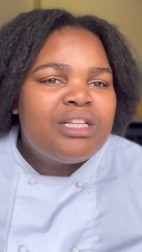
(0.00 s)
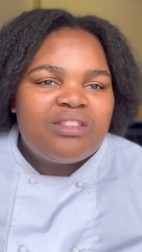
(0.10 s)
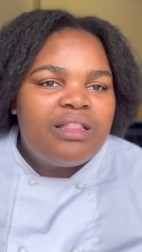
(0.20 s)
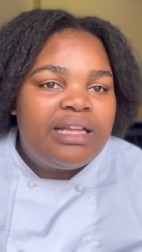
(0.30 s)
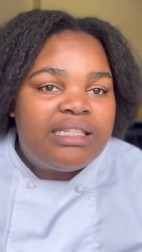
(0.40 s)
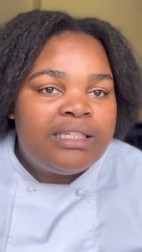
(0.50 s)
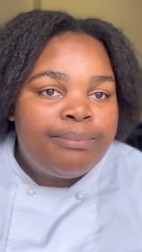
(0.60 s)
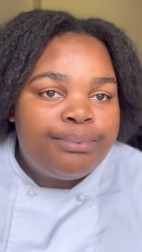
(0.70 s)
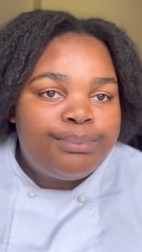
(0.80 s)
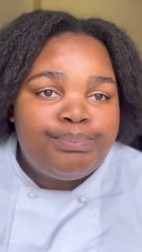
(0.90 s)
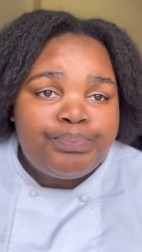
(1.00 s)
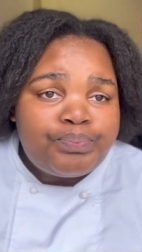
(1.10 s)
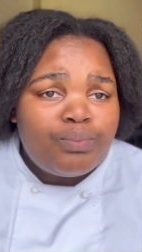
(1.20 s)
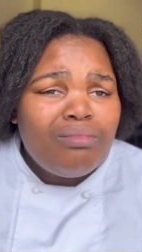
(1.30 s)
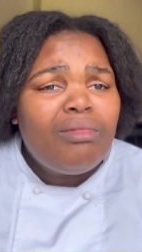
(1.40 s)
it's not that deep
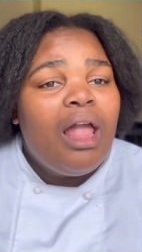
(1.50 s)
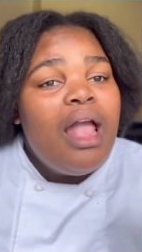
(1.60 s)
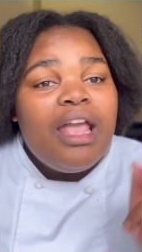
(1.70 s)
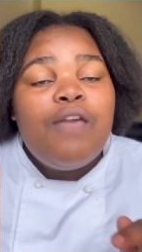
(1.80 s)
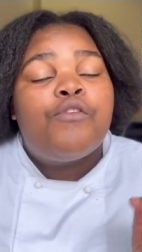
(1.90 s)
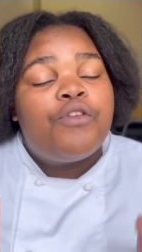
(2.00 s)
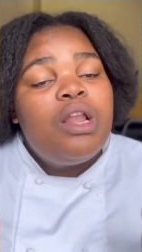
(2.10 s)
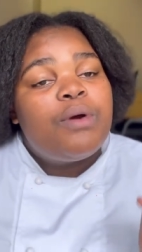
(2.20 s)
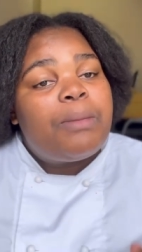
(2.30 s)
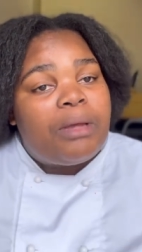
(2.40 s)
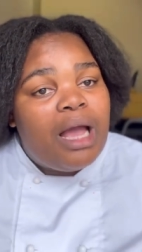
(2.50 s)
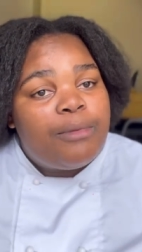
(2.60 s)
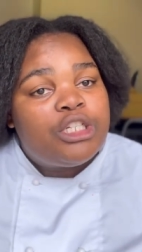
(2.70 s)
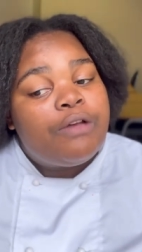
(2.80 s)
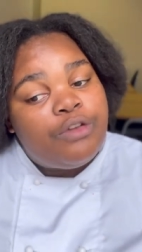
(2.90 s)
if you really want to become a
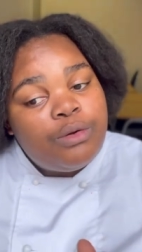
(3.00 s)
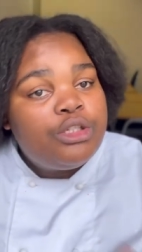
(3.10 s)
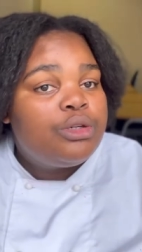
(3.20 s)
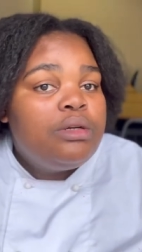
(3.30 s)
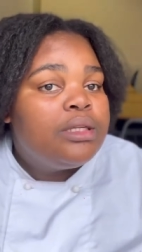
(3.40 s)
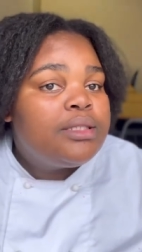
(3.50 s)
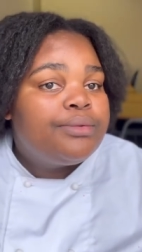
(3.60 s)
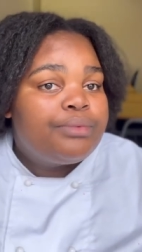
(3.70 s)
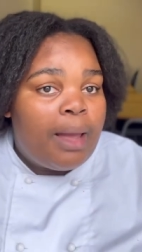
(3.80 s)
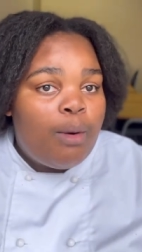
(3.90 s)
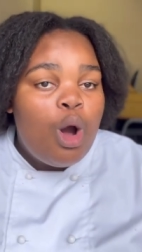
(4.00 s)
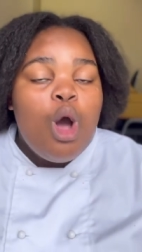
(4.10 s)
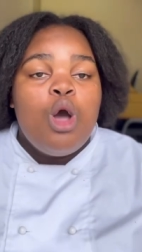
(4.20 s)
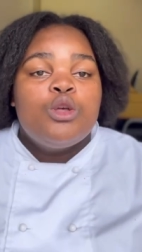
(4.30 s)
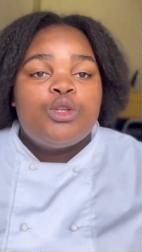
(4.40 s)
chef you will do it yeah
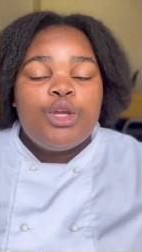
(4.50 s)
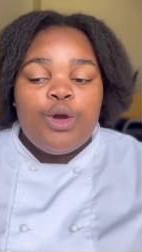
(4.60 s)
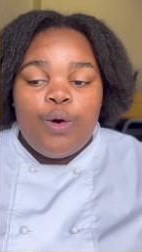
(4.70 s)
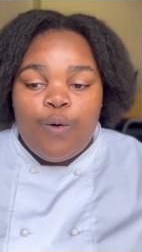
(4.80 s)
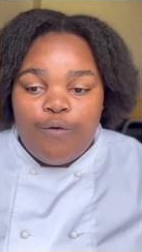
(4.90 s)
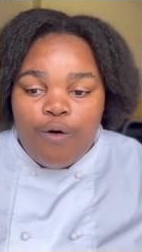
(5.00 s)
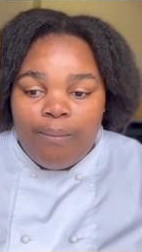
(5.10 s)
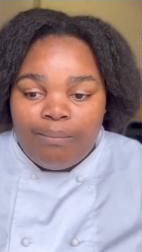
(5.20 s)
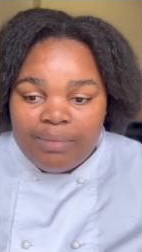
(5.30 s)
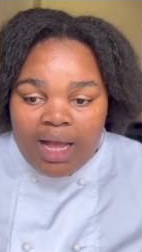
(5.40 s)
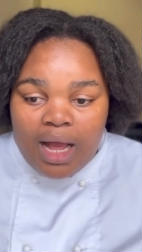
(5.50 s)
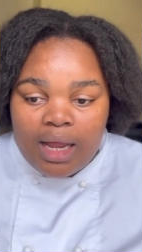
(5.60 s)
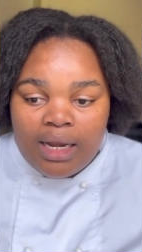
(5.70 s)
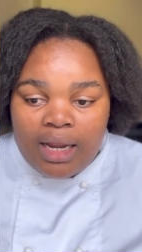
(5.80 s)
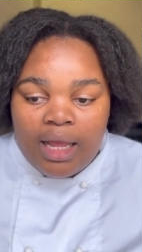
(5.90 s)
so you go from
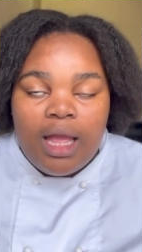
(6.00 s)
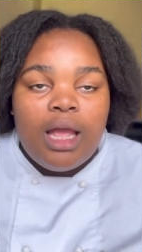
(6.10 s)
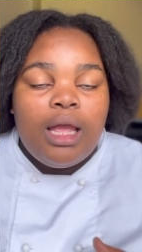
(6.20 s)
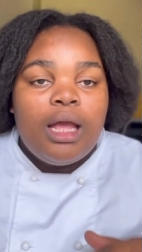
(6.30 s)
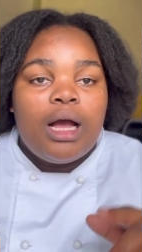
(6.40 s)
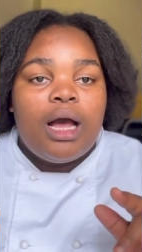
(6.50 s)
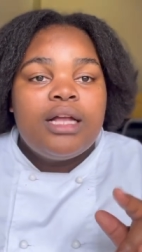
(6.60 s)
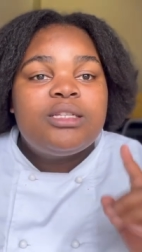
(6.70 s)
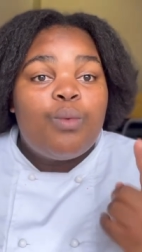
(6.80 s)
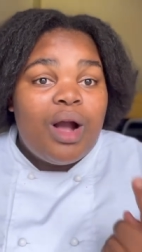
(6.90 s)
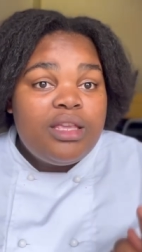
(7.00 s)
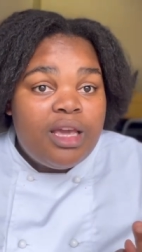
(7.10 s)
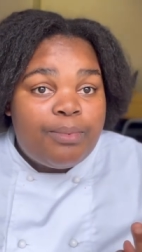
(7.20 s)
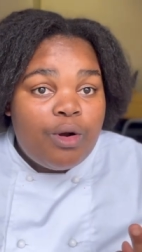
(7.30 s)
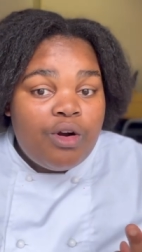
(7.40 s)
ne it's a
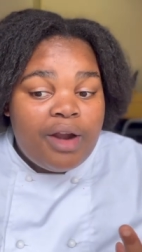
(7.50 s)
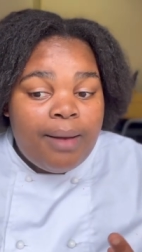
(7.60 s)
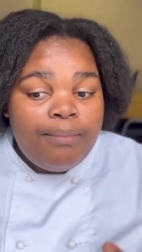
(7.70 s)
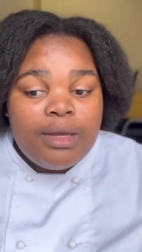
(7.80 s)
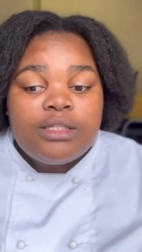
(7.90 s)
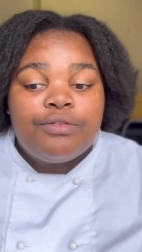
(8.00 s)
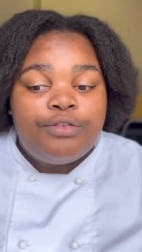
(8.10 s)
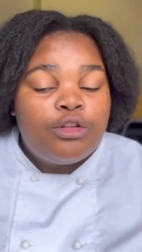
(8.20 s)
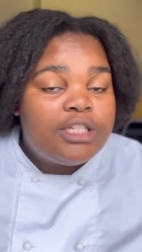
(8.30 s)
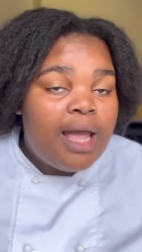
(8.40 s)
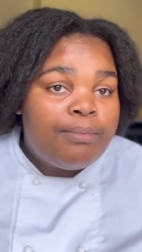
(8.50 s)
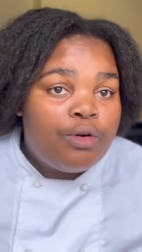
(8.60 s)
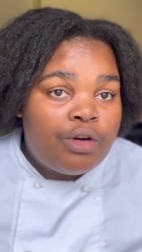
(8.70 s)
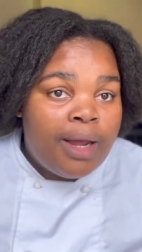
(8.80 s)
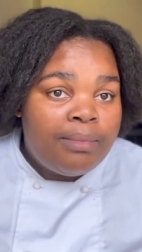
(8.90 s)
one-year program it's a full-time
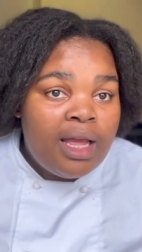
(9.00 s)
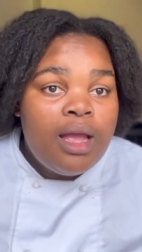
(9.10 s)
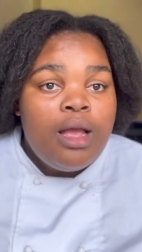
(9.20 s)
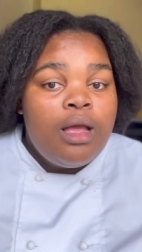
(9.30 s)
program ne?